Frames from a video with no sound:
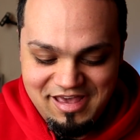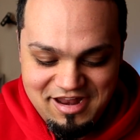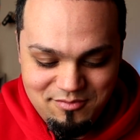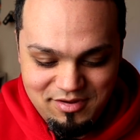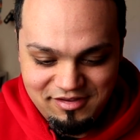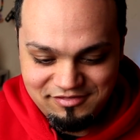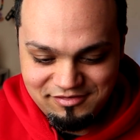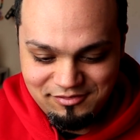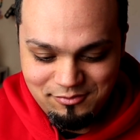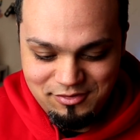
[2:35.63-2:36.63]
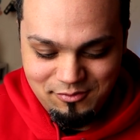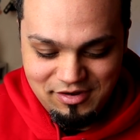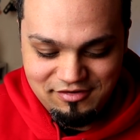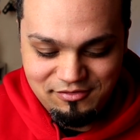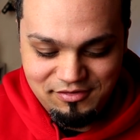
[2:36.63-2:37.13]
anyways, so what you
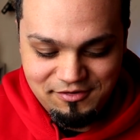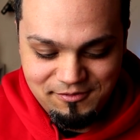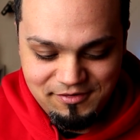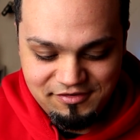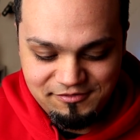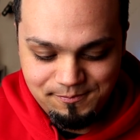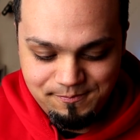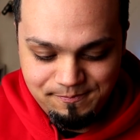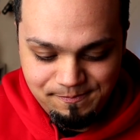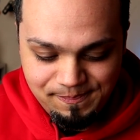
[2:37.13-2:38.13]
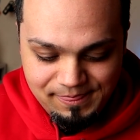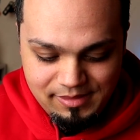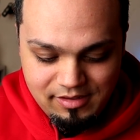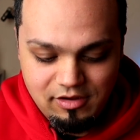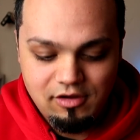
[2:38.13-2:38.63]
want to do here is
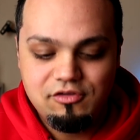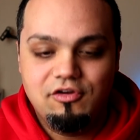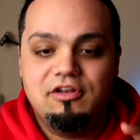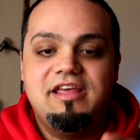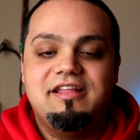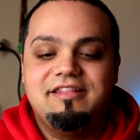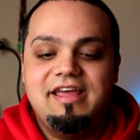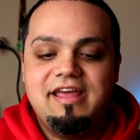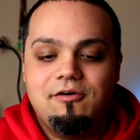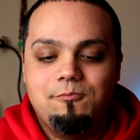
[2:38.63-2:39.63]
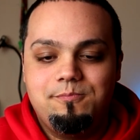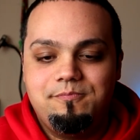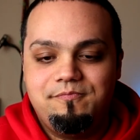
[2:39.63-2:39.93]
uh, you're gonna hit layout.